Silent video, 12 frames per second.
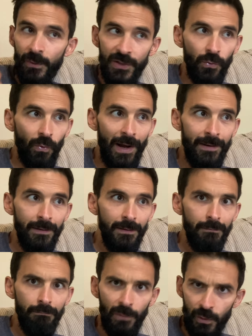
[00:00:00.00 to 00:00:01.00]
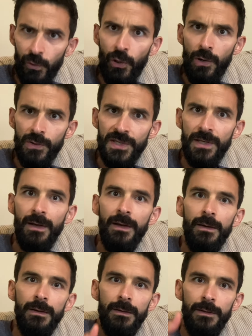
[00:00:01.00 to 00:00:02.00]
when you run. Glucose.
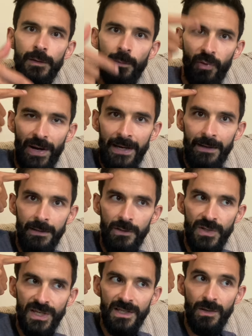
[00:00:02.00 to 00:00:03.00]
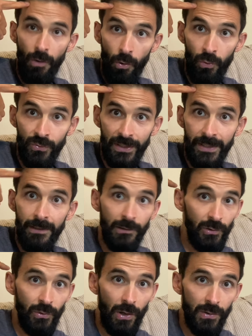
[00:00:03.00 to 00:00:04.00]
Your brain uses only
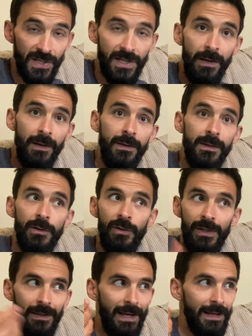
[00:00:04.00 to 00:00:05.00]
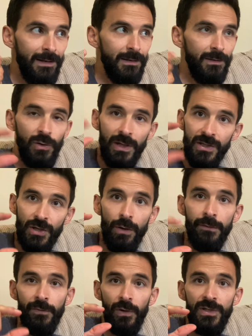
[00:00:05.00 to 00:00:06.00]
glucose. You need, and you can
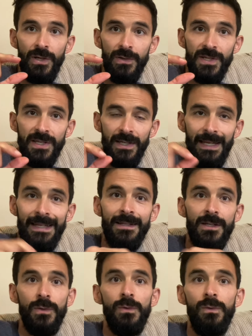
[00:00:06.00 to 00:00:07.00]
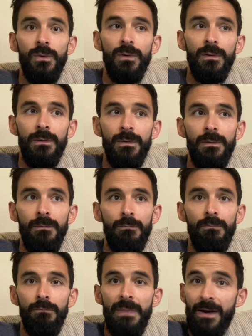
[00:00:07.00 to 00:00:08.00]
turn fructose into
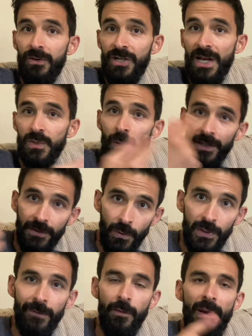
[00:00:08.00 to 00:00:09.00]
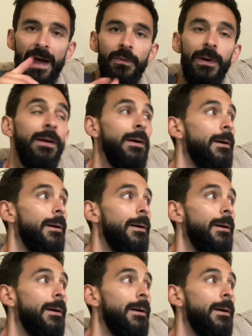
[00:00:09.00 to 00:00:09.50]
energy as well through a different pathway.